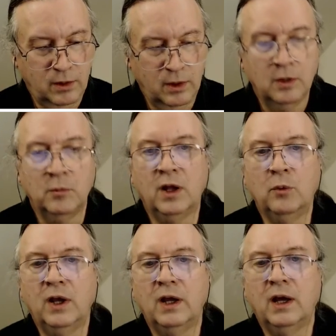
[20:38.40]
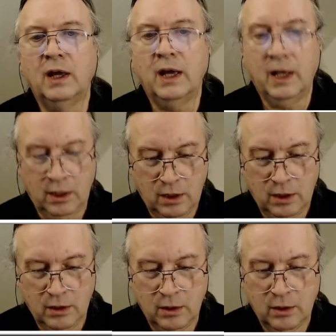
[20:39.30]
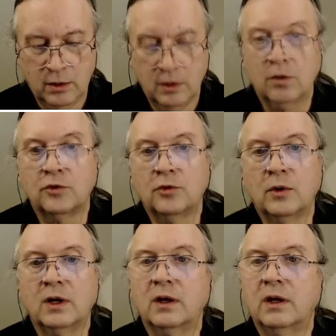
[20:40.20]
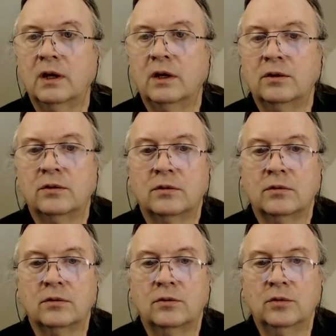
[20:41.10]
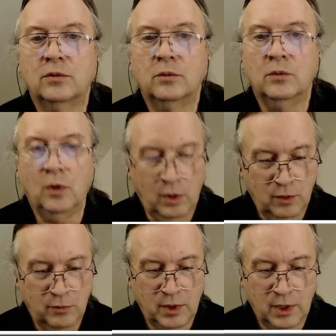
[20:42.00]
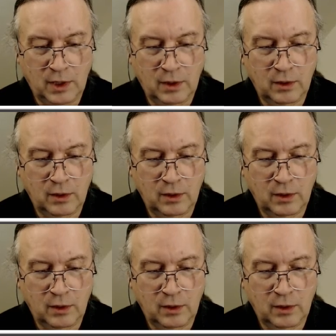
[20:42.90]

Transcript: By the way, I add shortcut keys to all of mine.